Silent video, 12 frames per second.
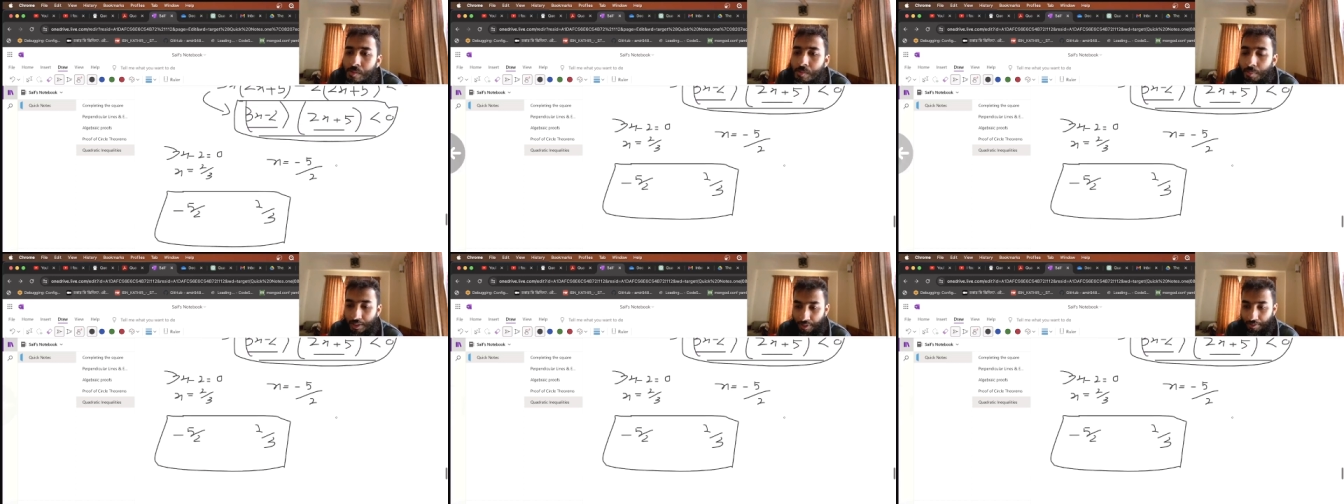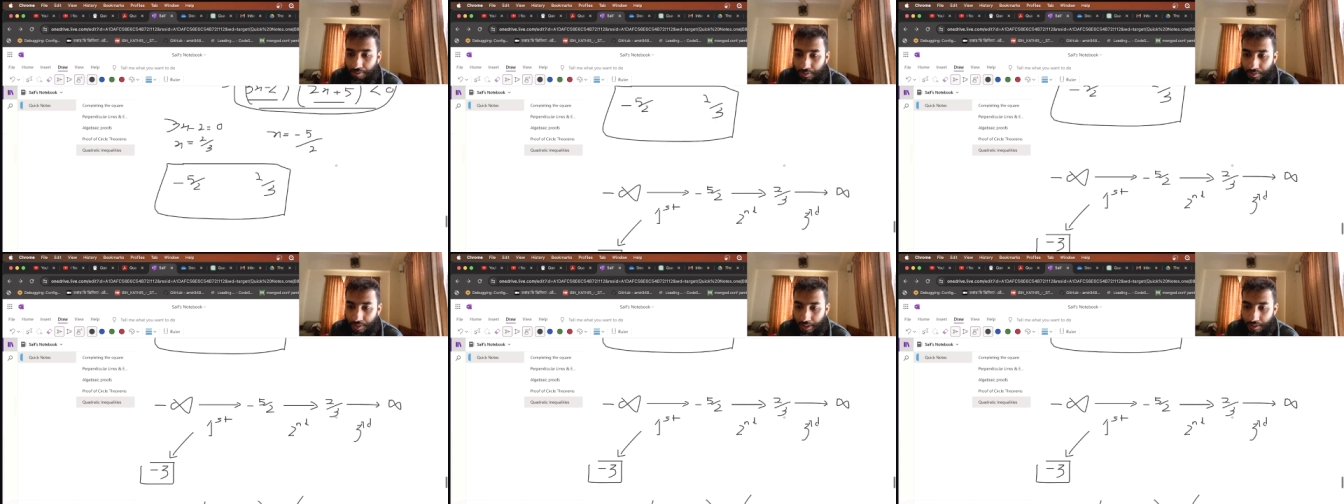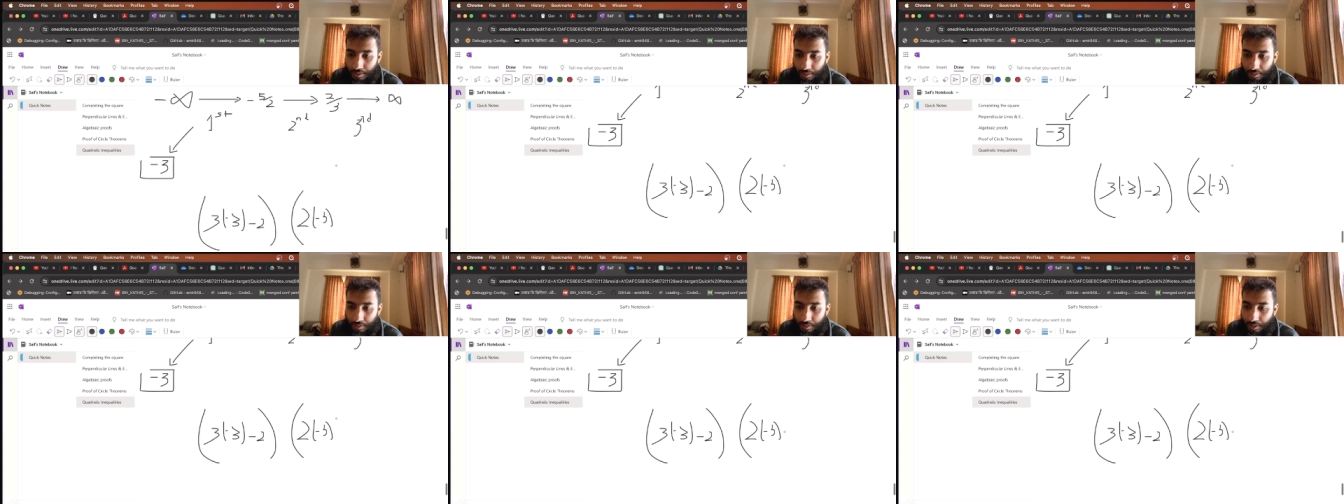plus 5. Right.
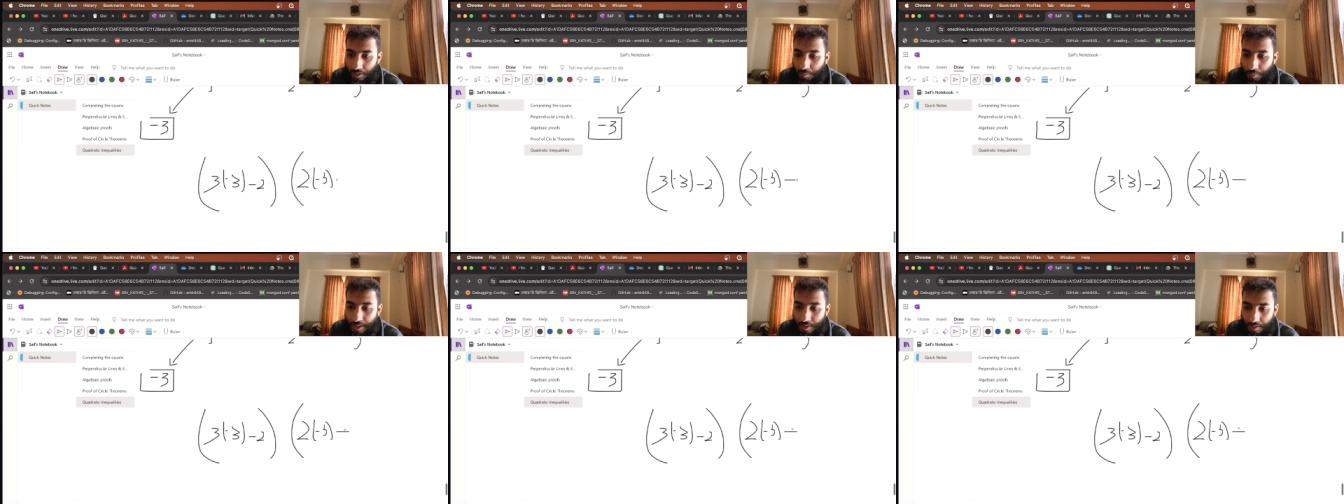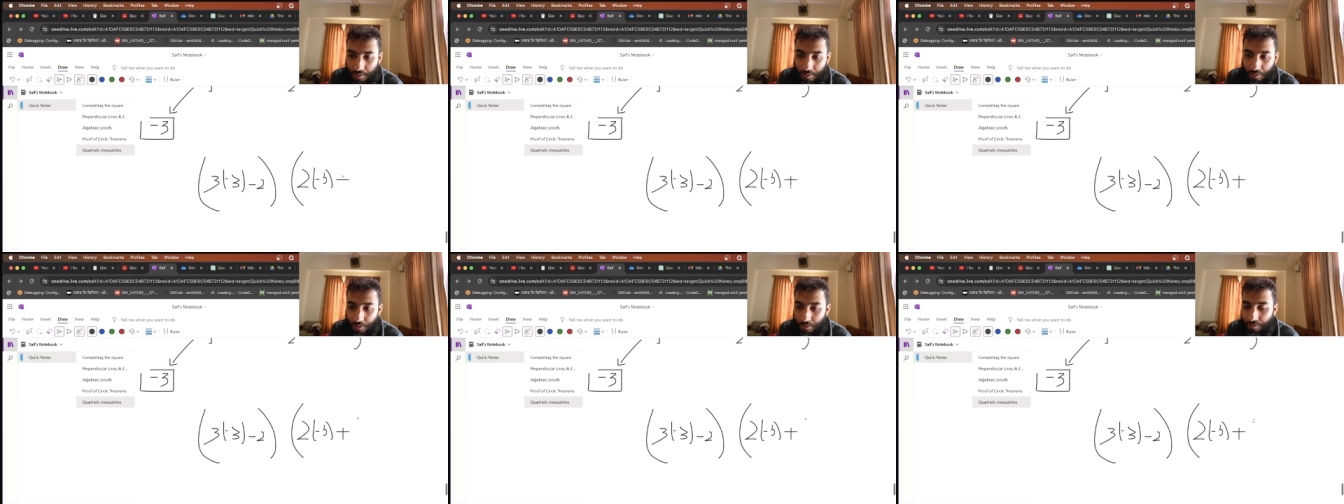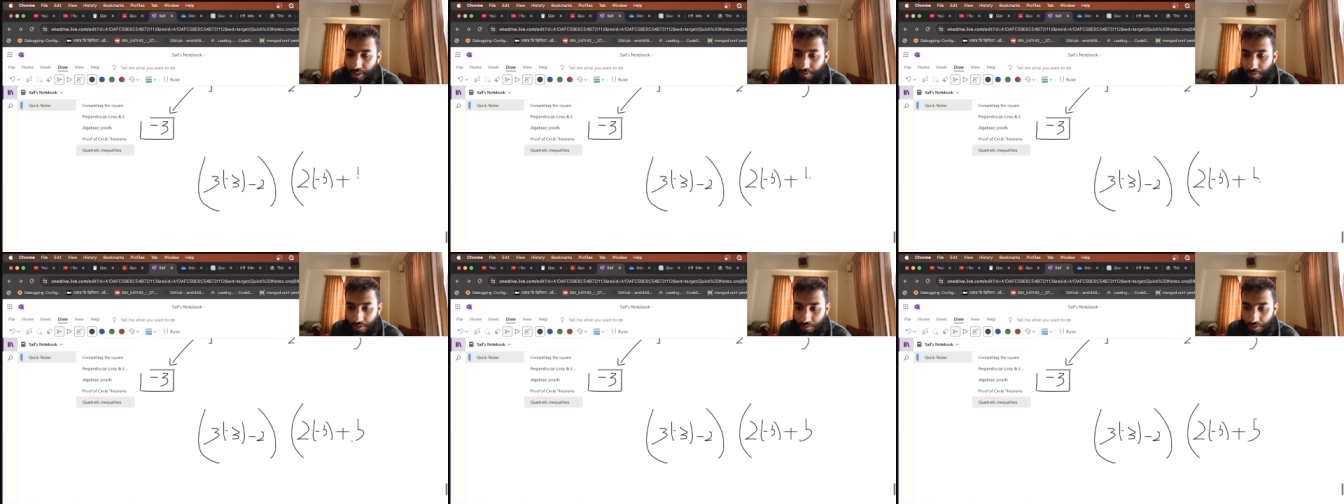Plus 5.
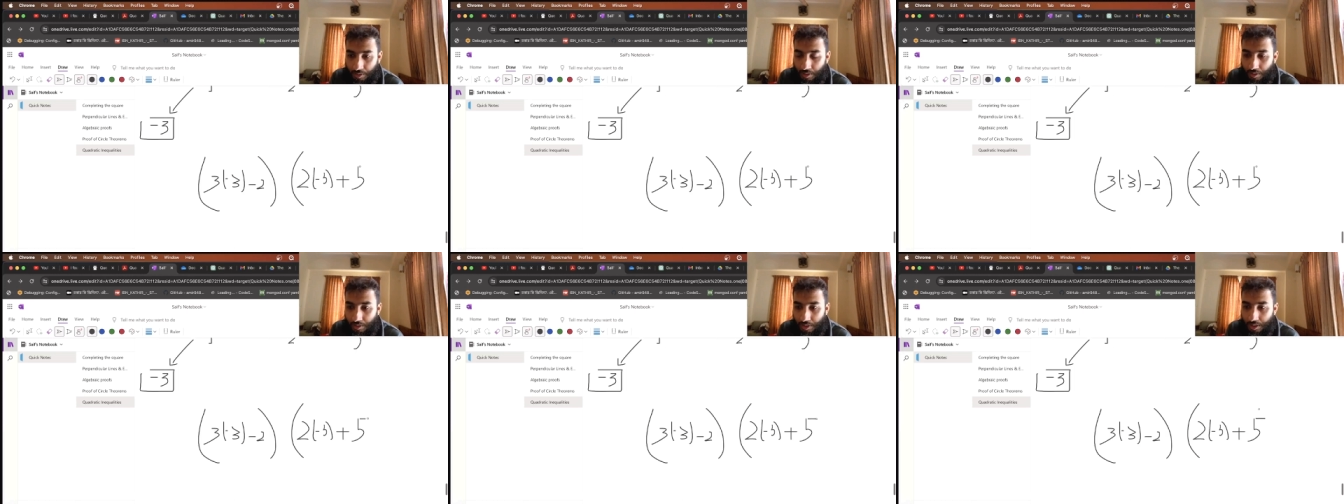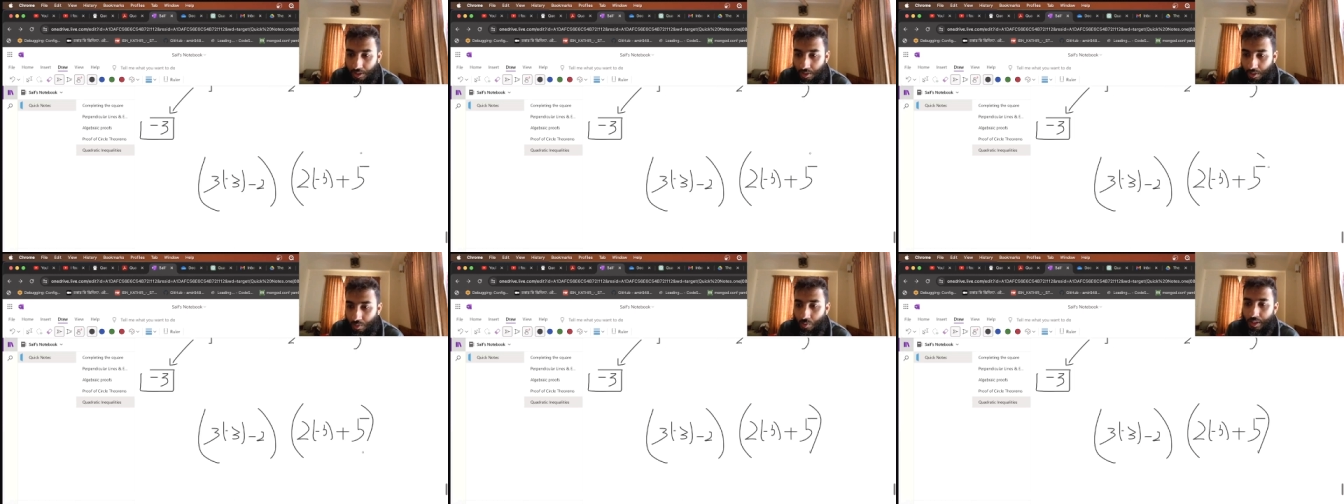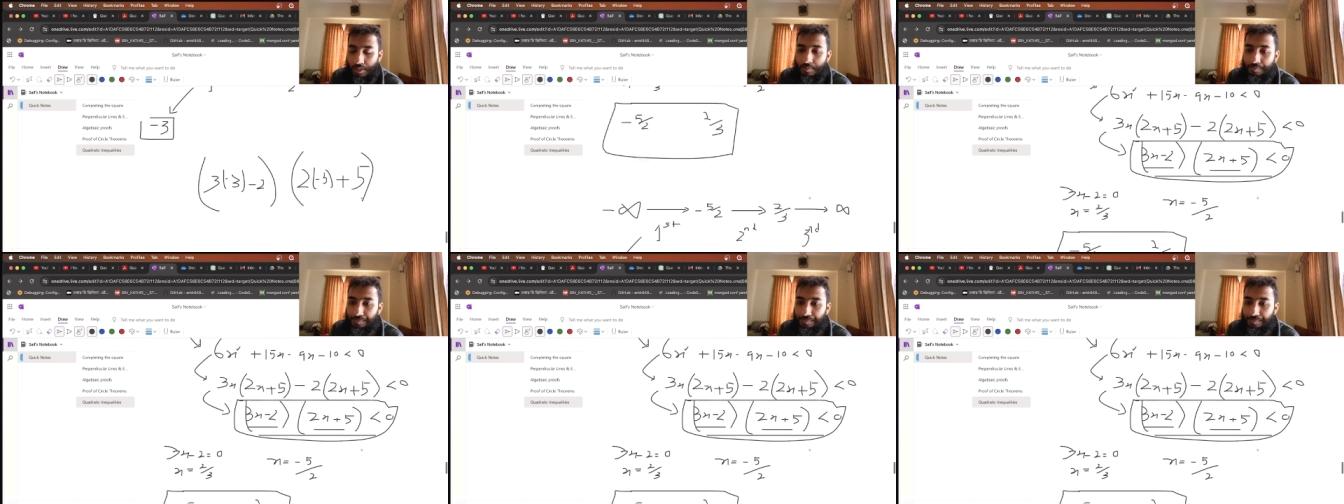This is what?